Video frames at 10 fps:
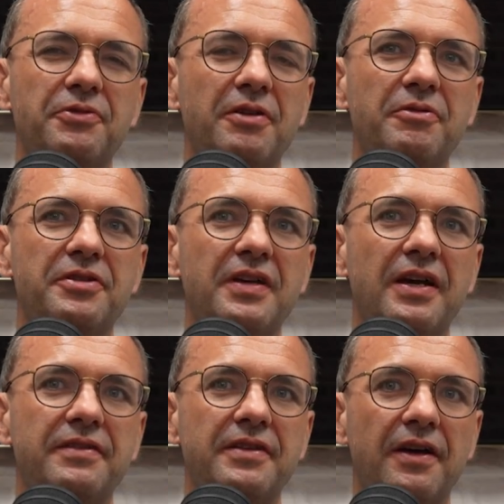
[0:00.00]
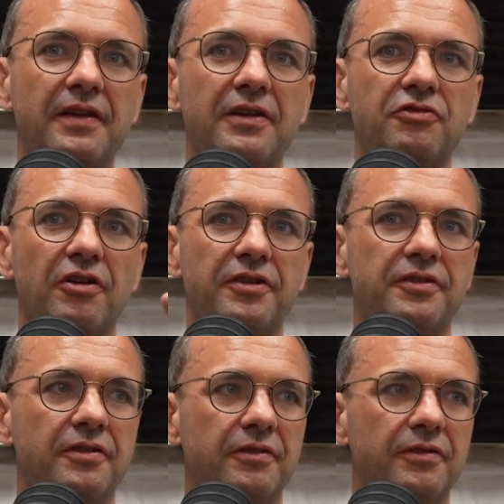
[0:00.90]
I would say. I think
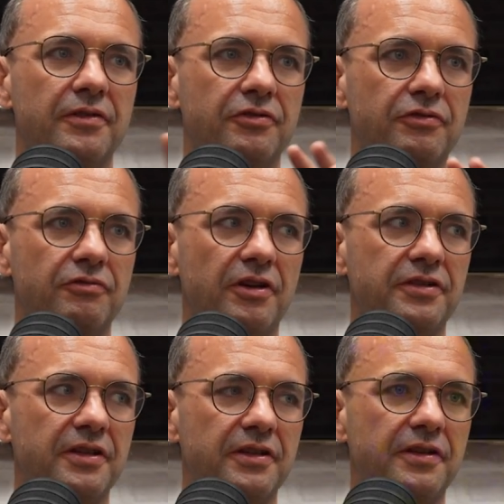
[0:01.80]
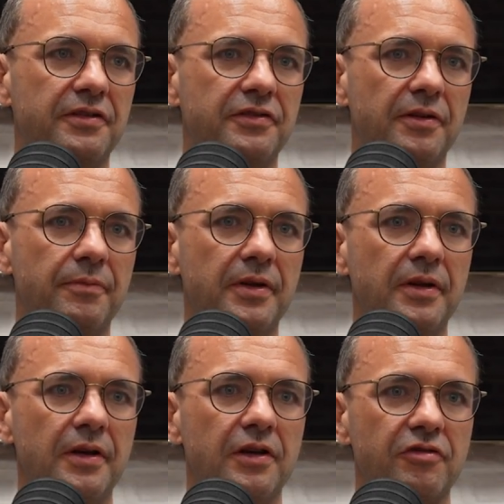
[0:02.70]
trust. Trust in the system,
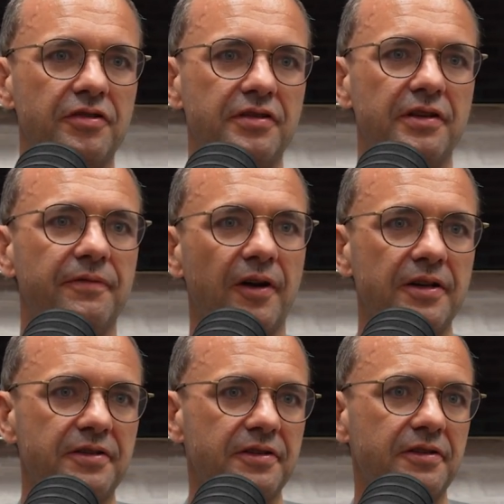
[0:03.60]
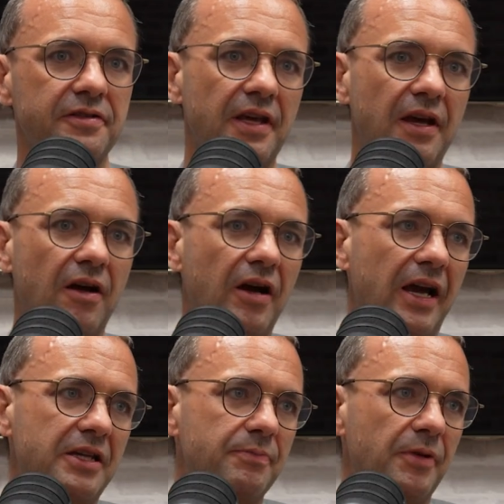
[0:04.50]
trust the advisors, because they are
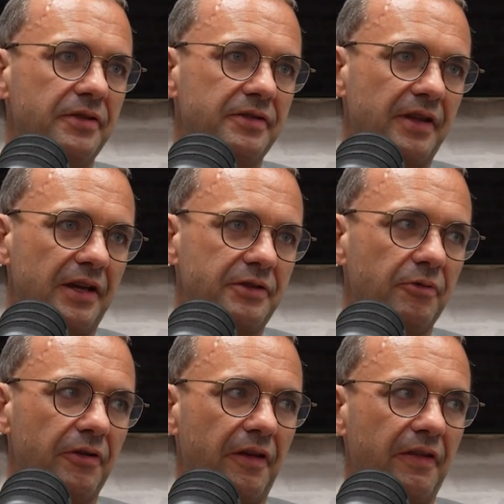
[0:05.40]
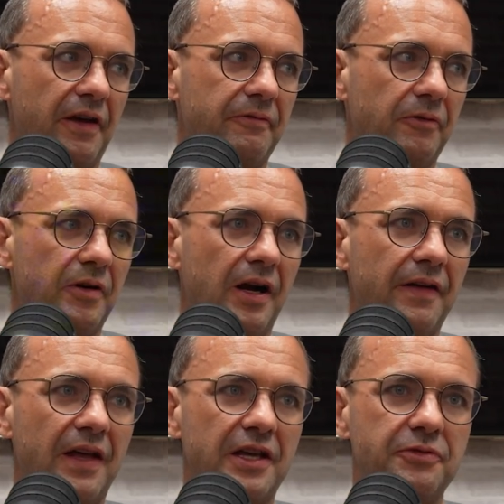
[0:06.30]
experts. That's what they're there for.
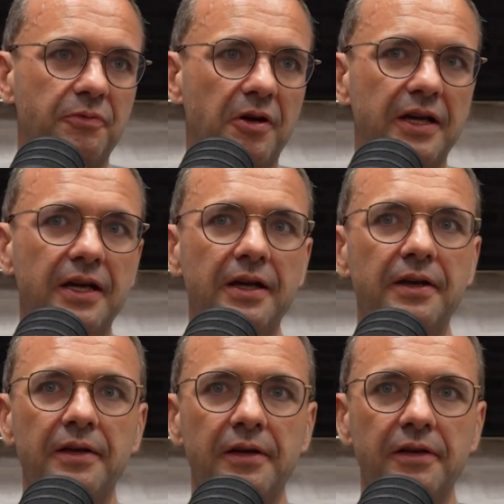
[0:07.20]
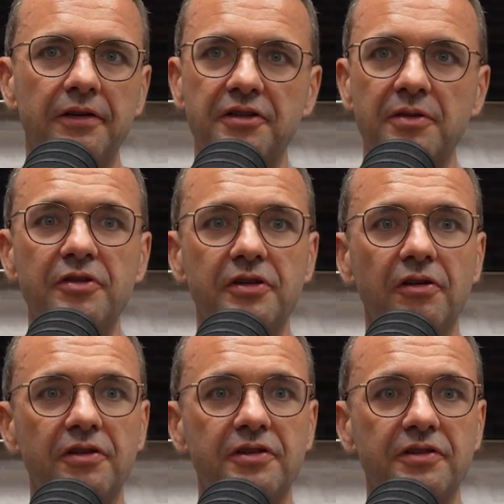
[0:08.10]
And that's why, because community
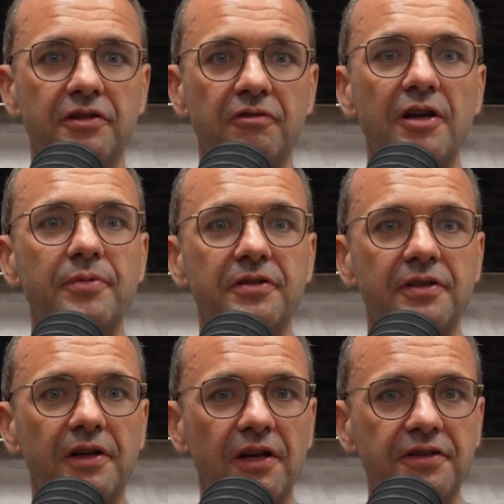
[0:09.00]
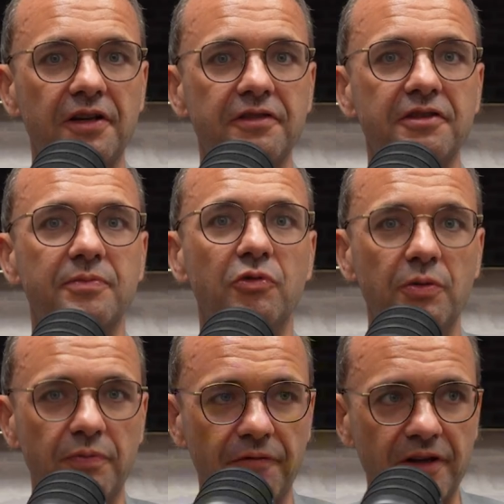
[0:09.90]
colleges are great because the class size is small,
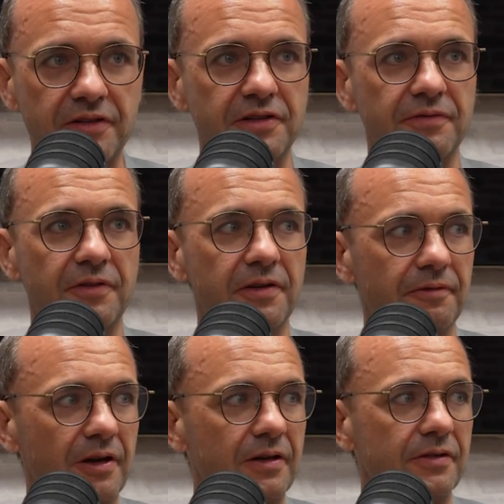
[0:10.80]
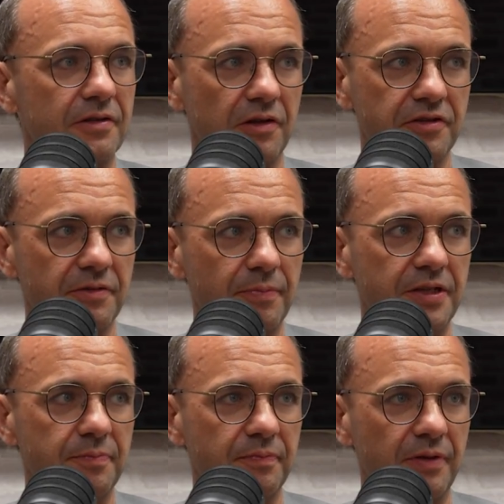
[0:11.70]
the professors are very friendly, there's lots of
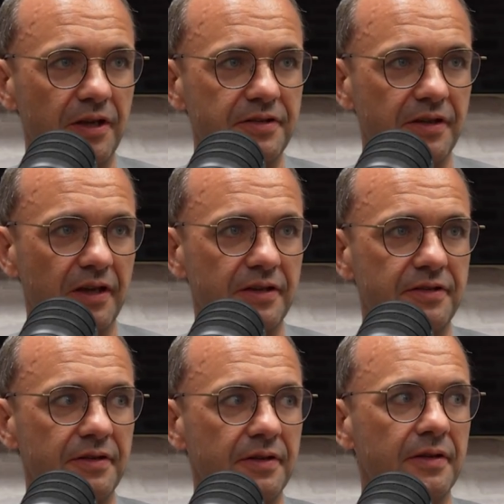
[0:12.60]
plus sides.